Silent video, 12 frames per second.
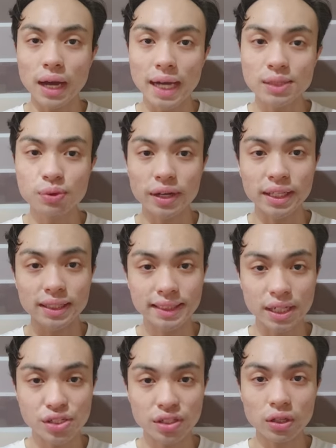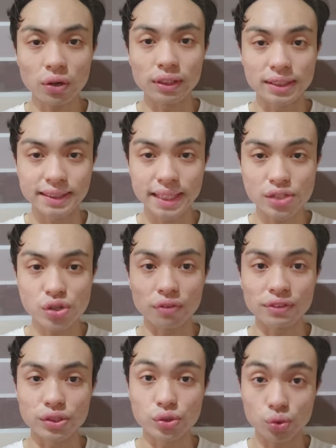icebreaking session on the stage
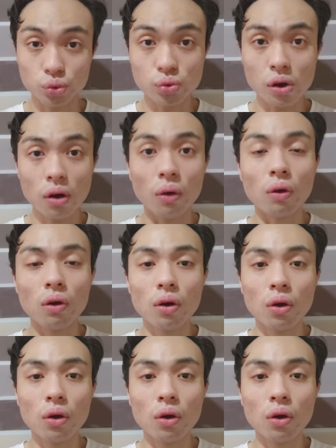of the school hall.